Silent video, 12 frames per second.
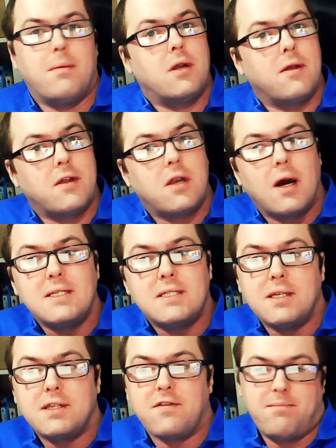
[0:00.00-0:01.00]
on the
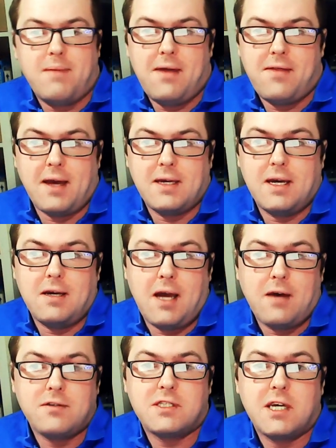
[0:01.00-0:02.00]
19th of May that year,
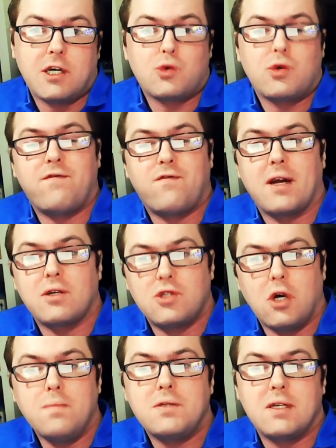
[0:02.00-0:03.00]
Health Secretary Frank
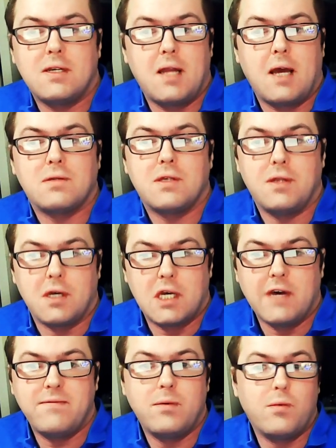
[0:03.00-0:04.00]
Dobson announced that the
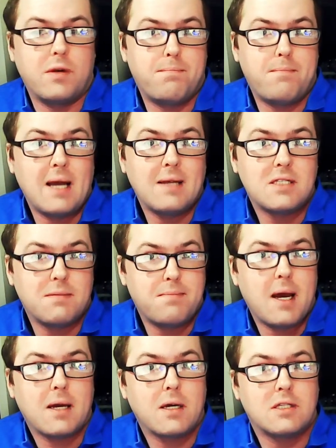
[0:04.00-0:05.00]
government would ban
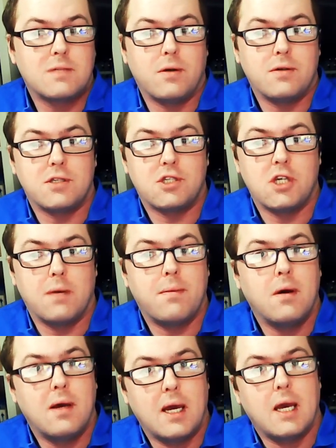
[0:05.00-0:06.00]
tobacco sponsorship
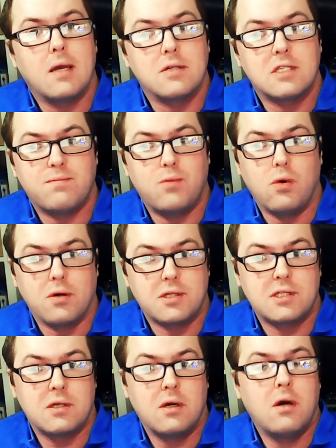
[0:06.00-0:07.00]
in
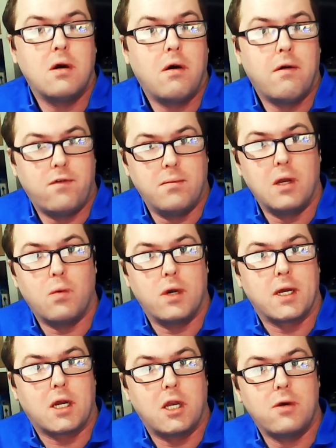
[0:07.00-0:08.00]
sports, Formula 1
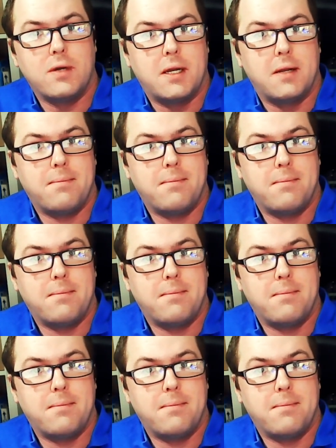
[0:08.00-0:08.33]
included.